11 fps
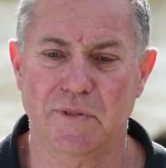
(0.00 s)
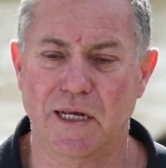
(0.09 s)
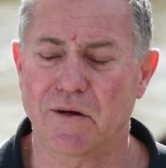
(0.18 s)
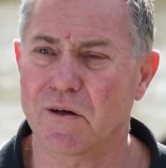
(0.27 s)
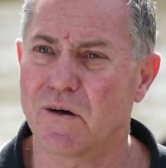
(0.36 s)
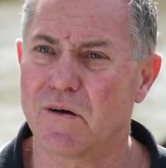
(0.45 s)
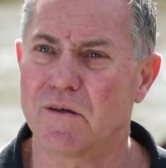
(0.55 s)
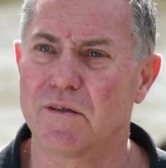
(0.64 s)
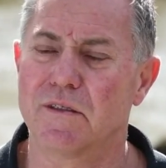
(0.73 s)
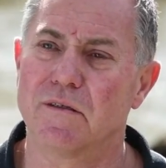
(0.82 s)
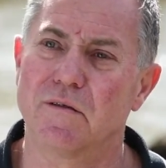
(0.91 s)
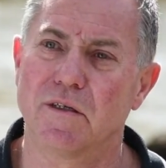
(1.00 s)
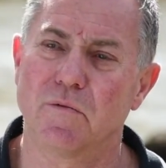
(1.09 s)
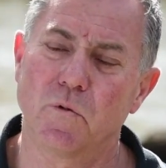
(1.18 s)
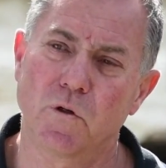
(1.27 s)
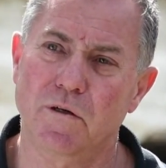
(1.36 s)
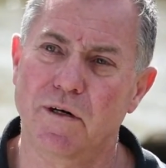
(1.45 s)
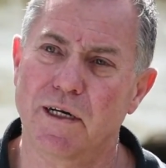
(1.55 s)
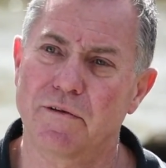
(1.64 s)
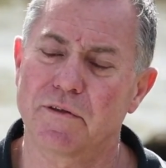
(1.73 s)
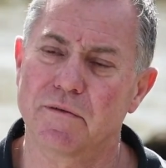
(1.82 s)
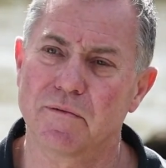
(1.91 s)
alcohol and, and
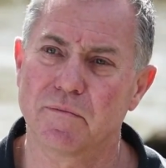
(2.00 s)
watercraft